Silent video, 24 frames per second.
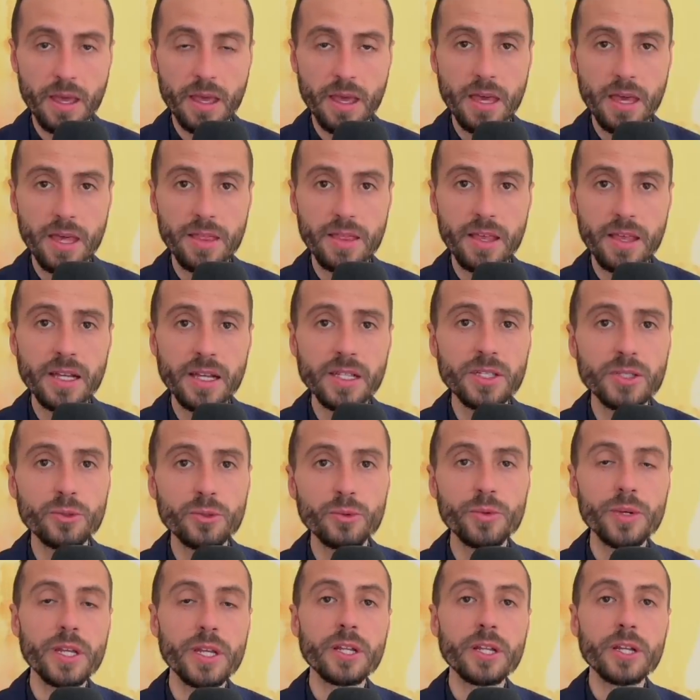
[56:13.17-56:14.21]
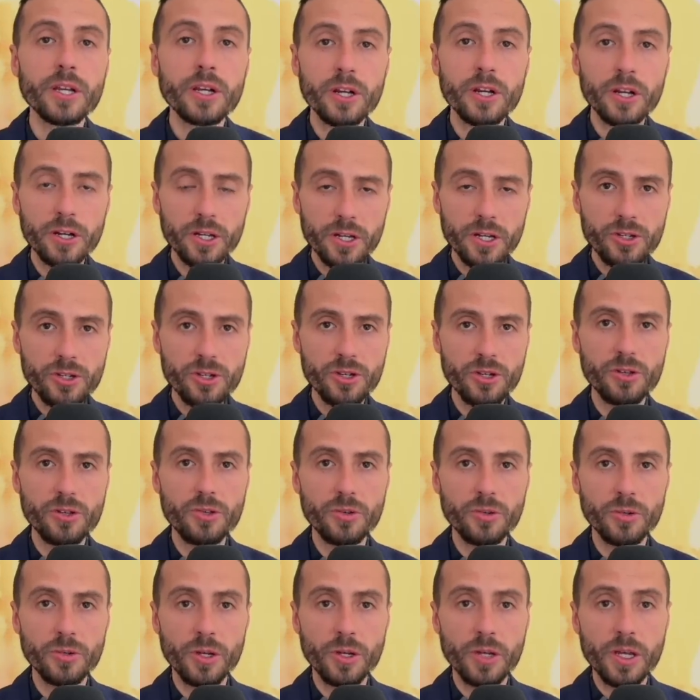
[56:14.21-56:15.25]
And thus we encourage
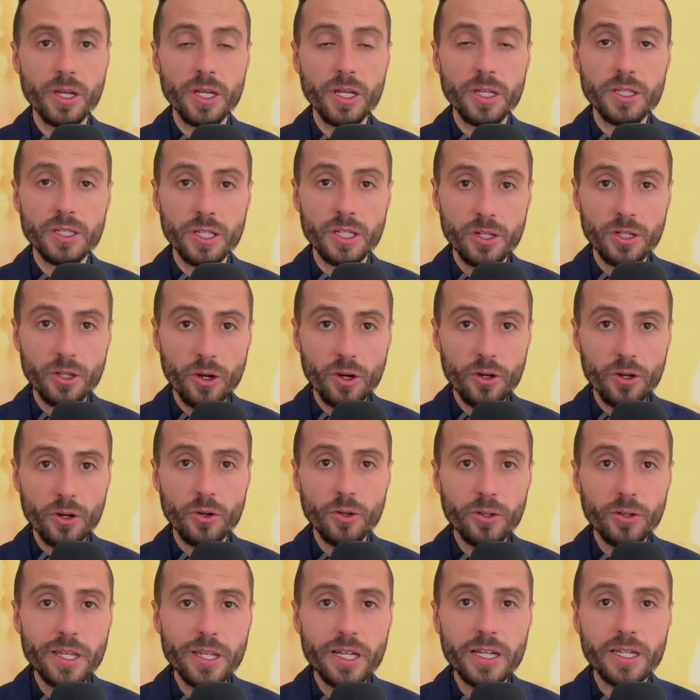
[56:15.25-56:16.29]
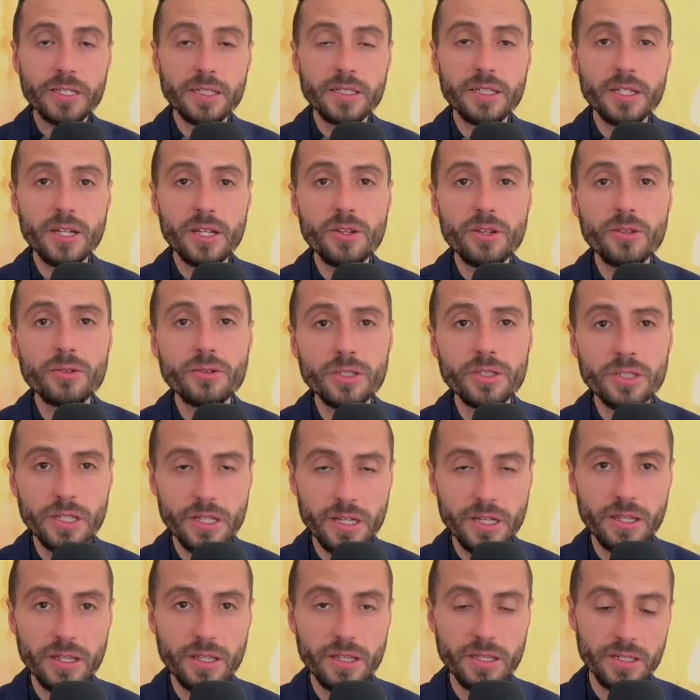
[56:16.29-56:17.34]
you to not only continue
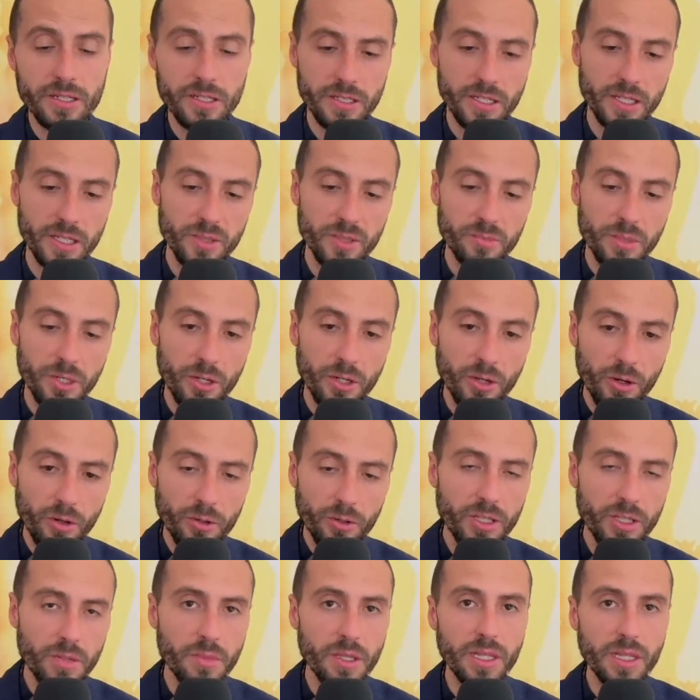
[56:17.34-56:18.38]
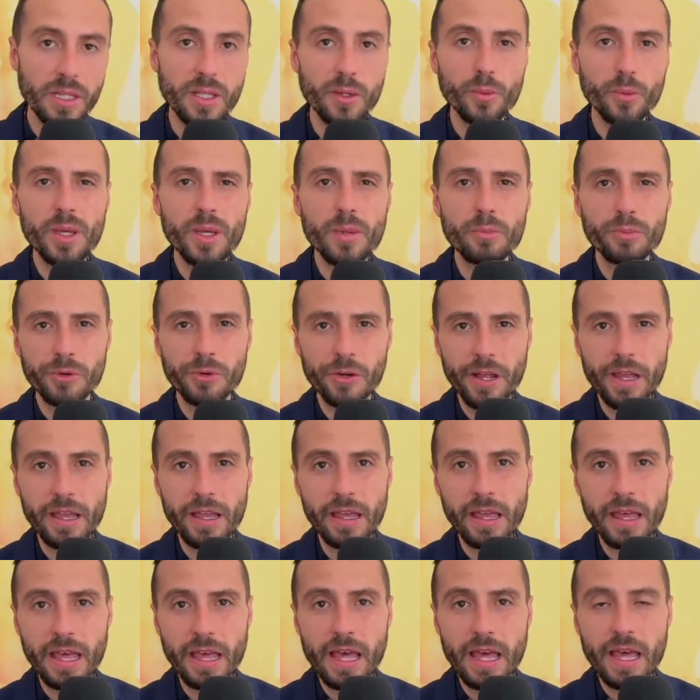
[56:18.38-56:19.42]
studying these things, but ultimately we pray
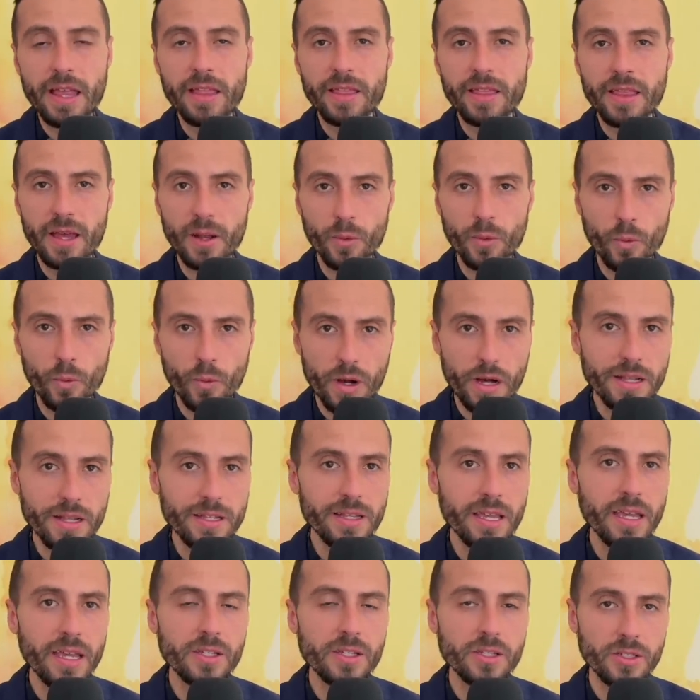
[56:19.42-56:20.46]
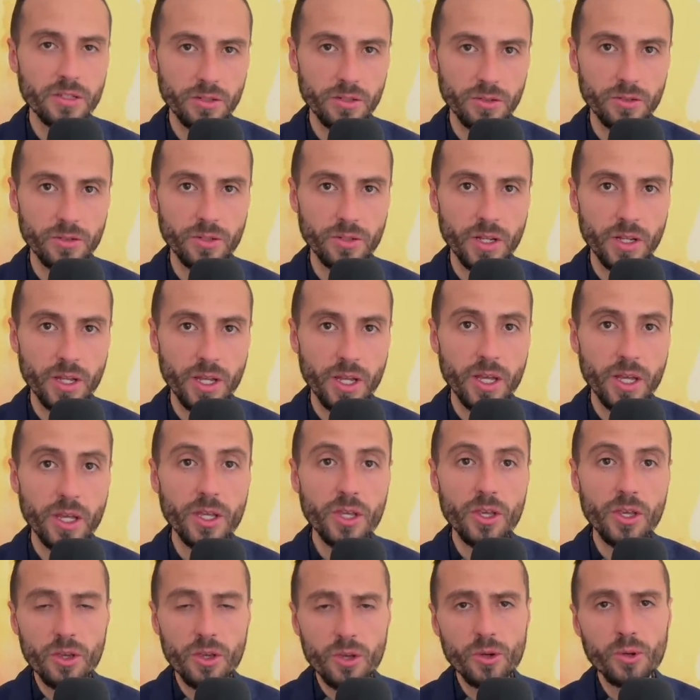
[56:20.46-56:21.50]
that one day soon
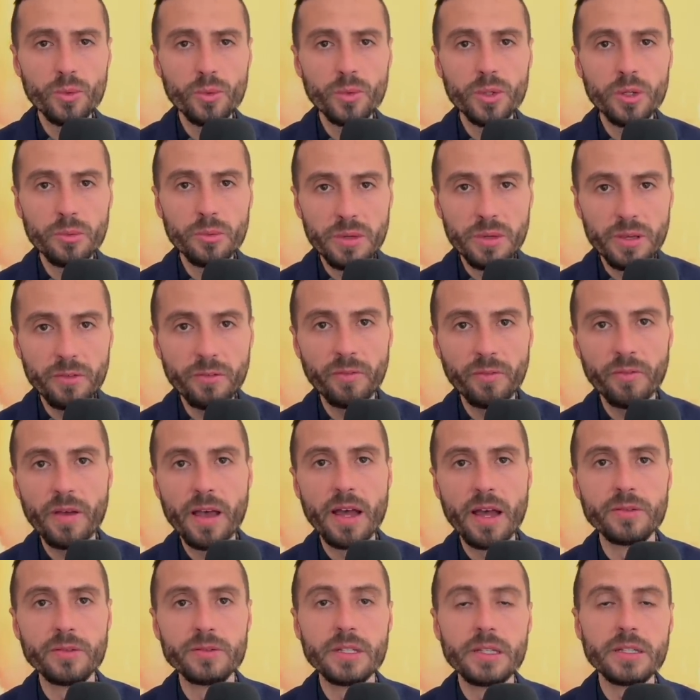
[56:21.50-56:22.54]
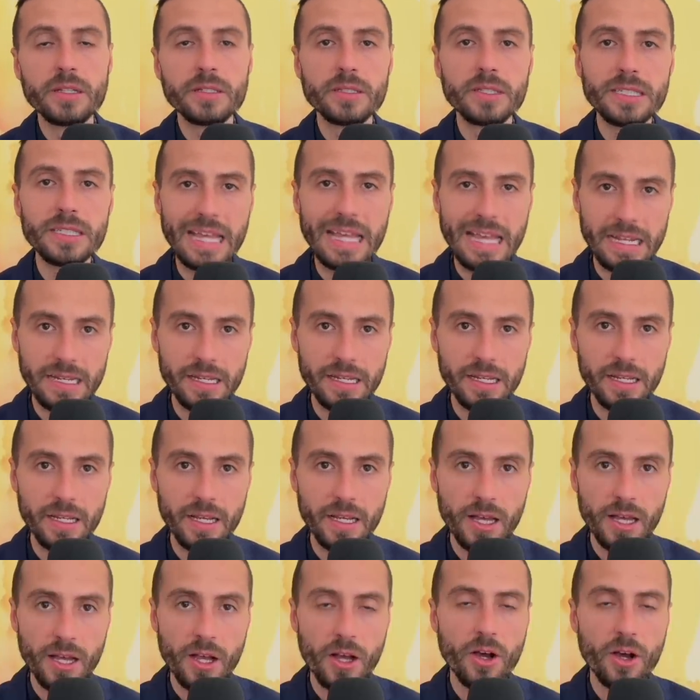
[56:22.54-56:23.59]
you will be found standing
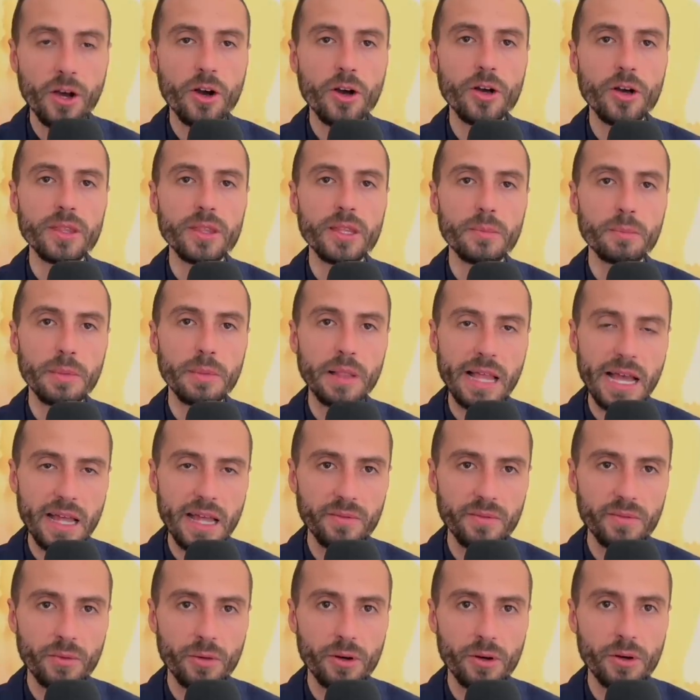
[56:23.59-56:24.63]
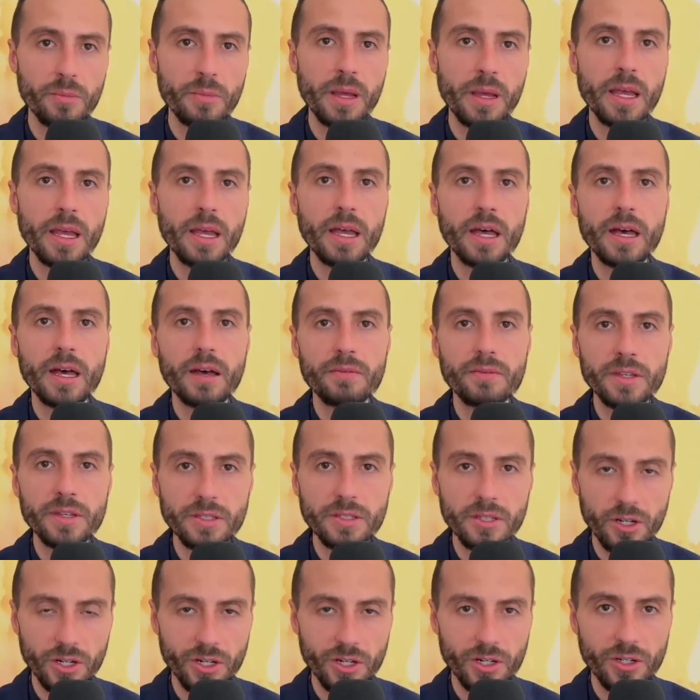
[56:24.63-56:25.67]
on the platform of
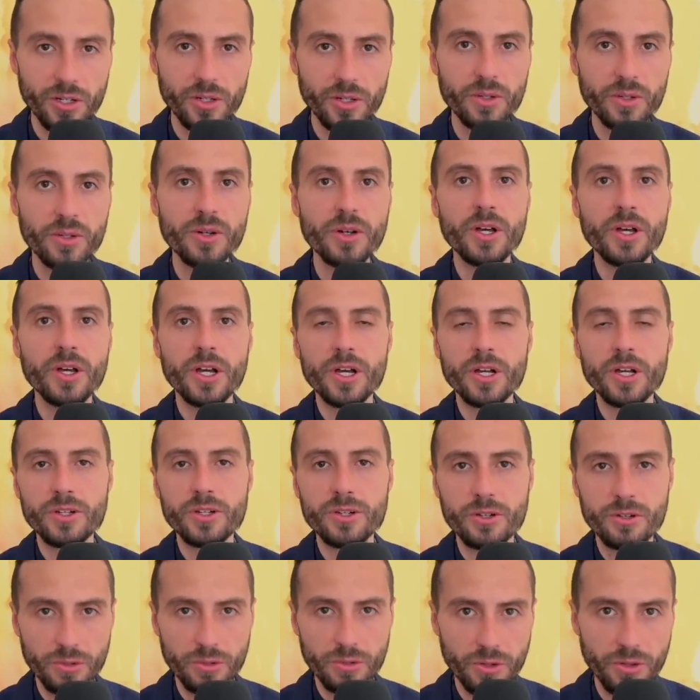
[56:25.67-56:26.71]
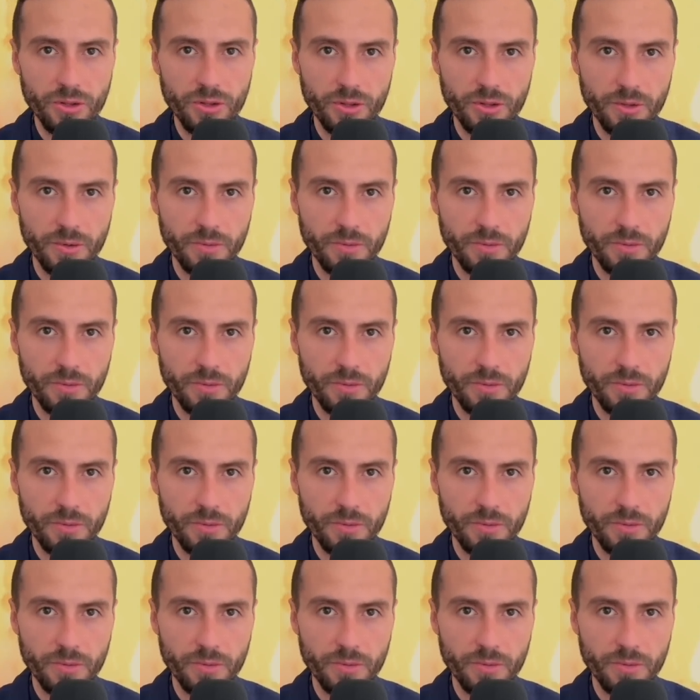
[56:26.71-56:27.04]
eternal truth.